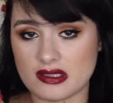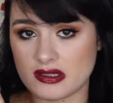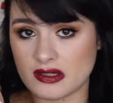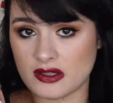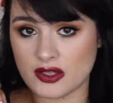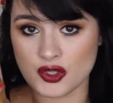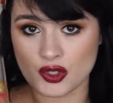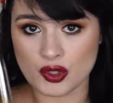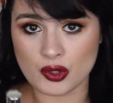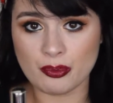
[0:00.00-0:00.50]

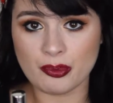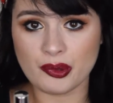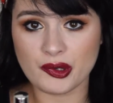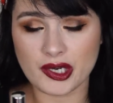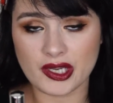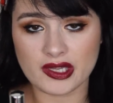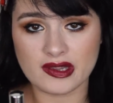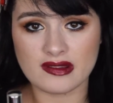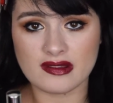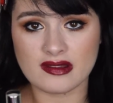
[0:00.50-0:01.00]
it. You
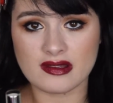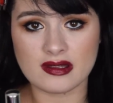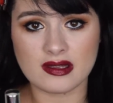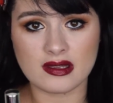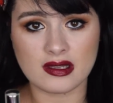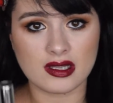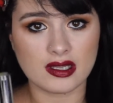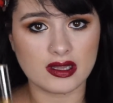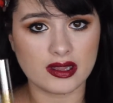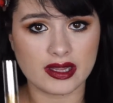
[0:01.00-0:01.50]
put it
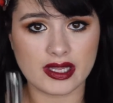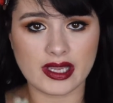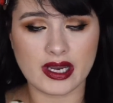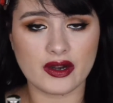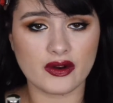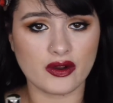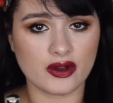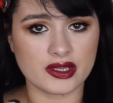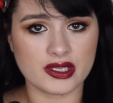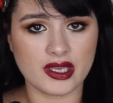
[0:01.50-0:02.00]

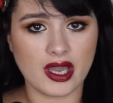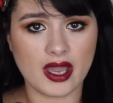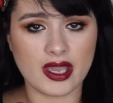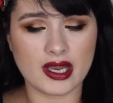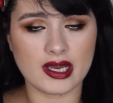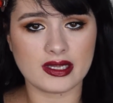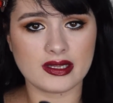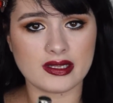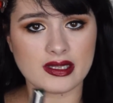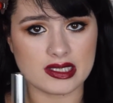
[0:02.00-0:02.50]
there on the
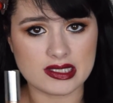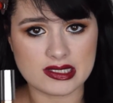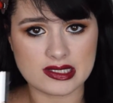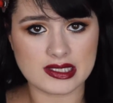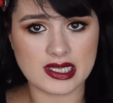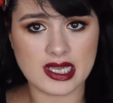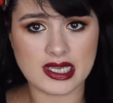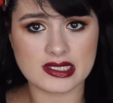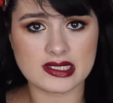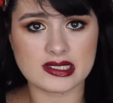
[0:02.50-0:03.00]
eyelid, it
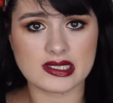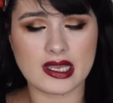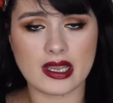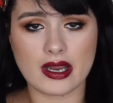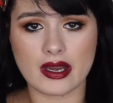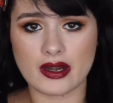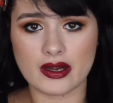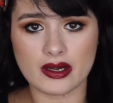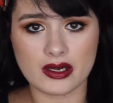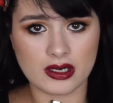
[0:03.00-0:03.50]
stays
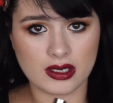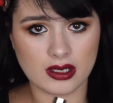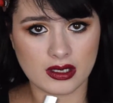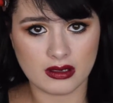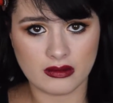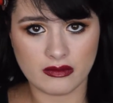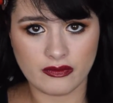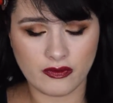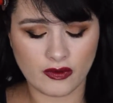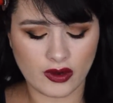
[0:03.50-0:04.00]
there
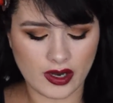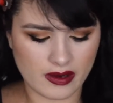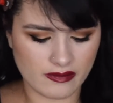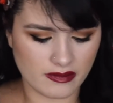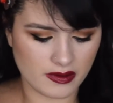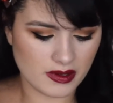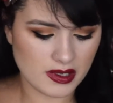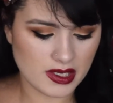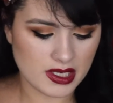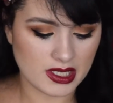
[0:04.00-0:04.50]

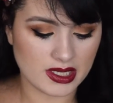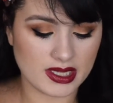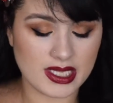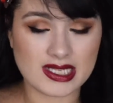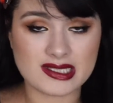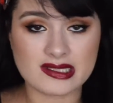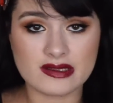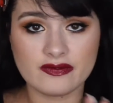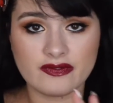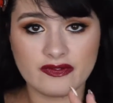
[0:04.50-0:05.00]
forever,
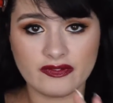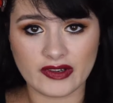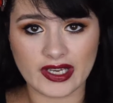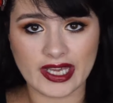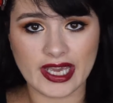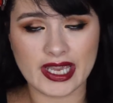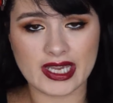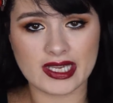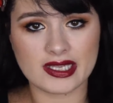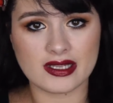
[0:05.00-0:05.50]
doesn't
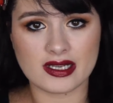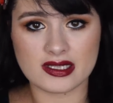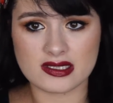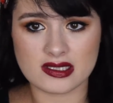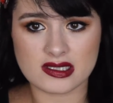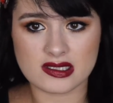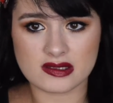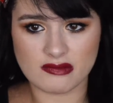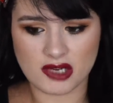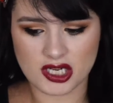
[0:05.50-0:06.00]
flake,
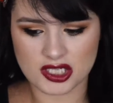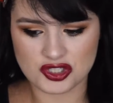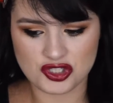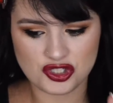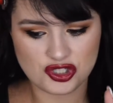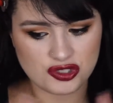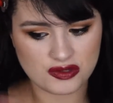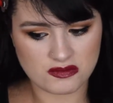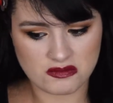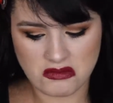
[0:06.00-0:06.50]
doesn't
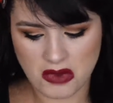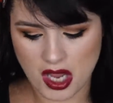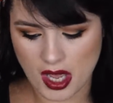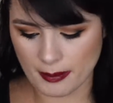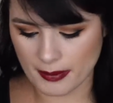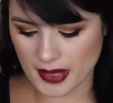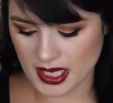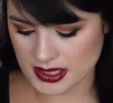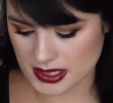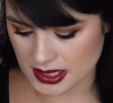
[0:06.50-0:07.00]
smudge.
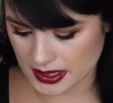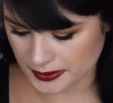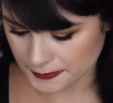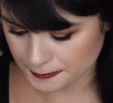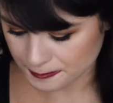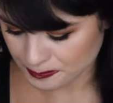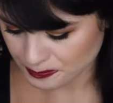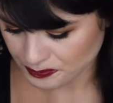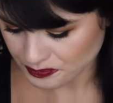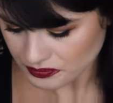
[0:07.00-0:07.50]

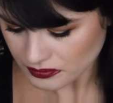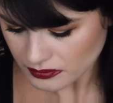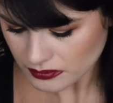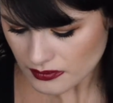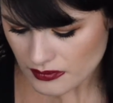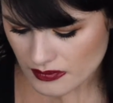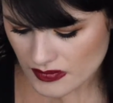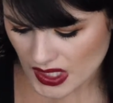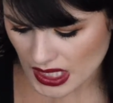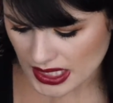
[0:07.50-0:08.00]
Amazing.
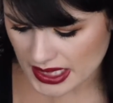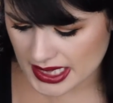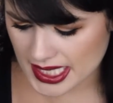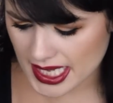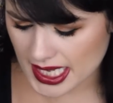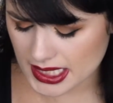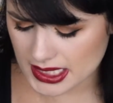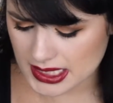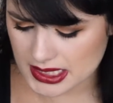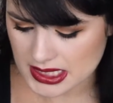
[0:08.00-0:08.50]

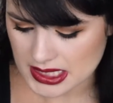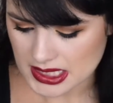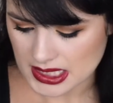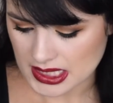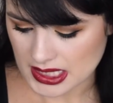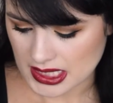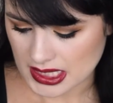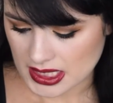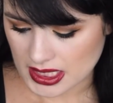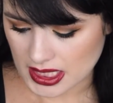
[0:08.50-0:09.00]
Then
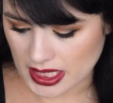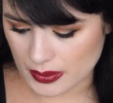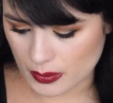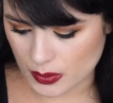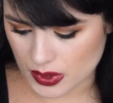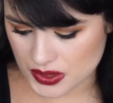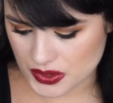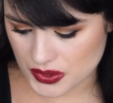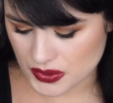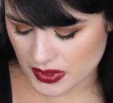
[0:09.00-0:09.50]
I
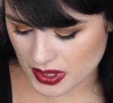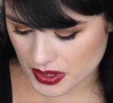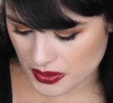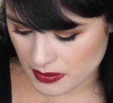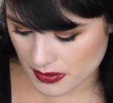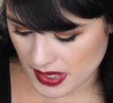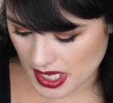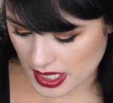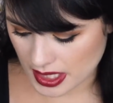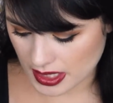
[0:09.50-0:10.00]
want to
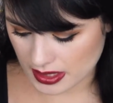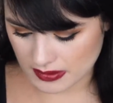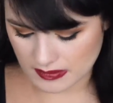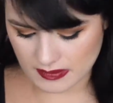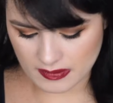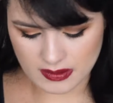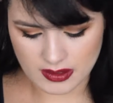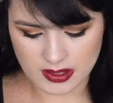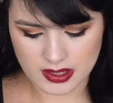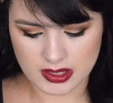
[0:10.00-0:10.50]

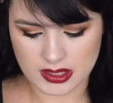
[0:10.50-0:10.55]
recommend